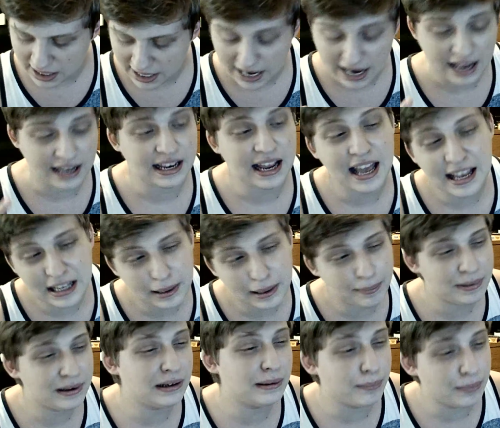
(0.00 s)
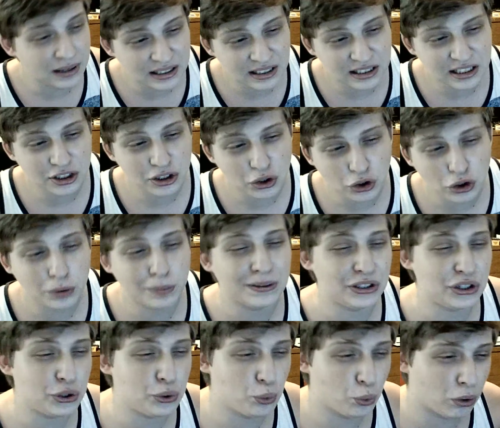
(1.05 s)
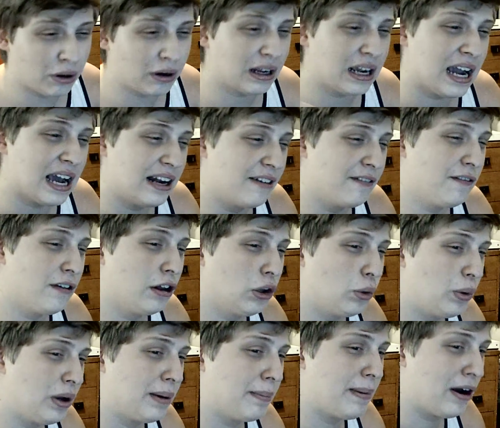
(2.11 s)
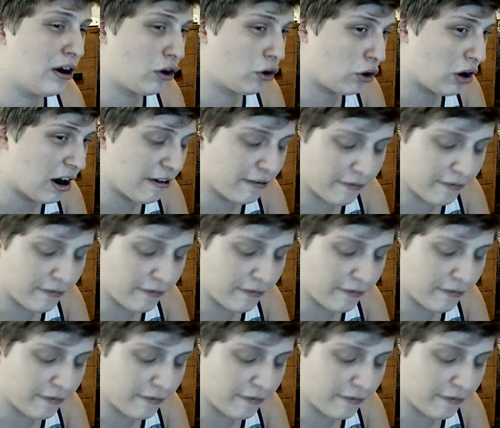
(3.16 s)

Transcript: And hey, you've been a business owner, but you weren't kind of following paragraph